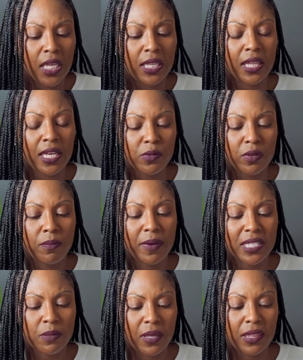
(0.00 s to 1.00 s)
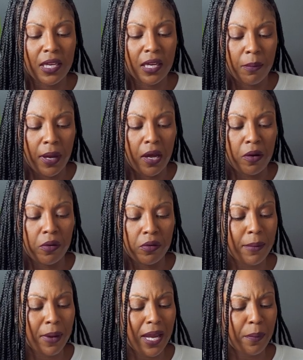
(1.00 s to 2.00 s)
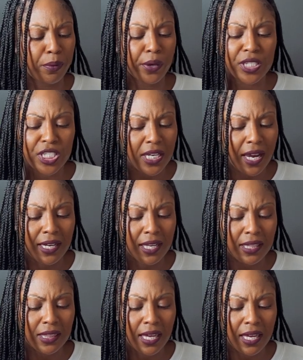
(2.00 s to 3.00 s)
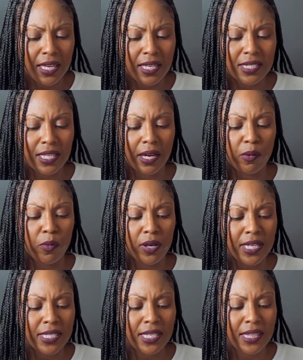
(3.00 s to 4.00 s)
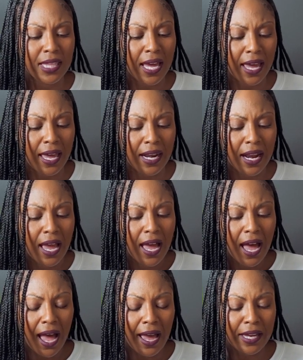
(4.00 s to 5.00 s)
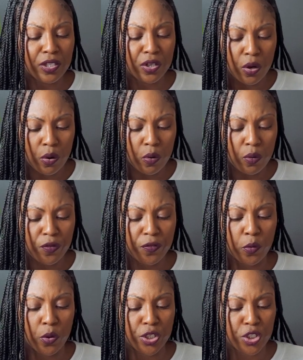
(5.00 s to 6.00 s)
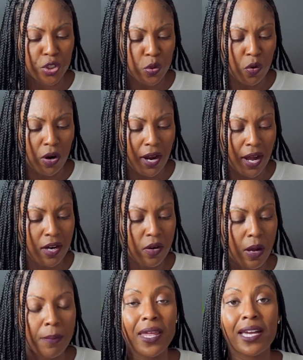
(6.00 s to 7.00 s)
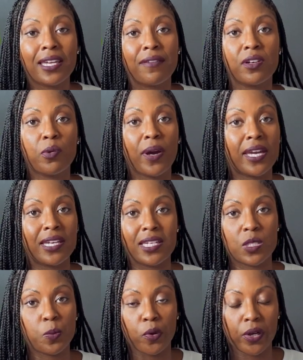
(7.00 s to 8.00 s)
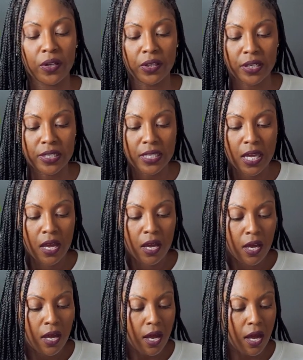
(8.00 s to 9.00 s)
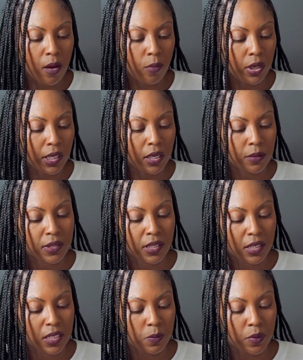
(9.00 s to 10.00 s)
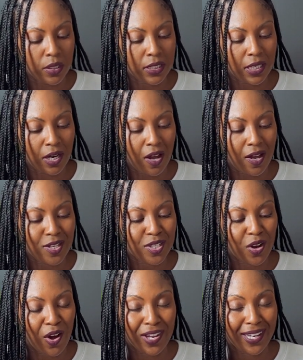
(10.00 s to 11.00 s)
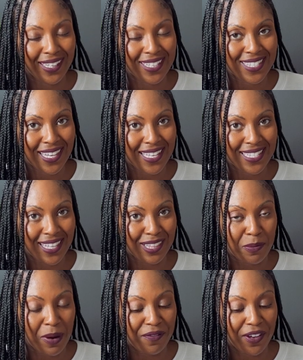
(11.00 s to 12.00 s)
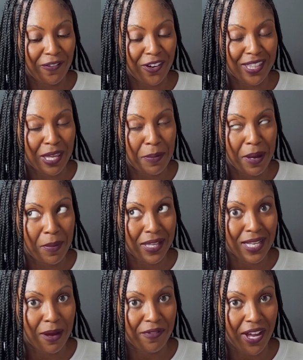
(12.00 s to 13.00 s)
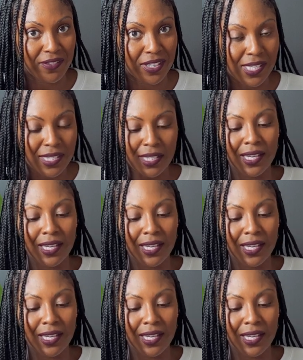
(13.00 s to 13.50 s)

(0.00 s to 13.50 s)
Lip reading: That's what it makes me think about. Am I appreciating things? Like, what is it that I know for sure? I'm not giving away any spoilers when it comes to these books at all. So all I can say is that they're my favorite and they made my top 5 list.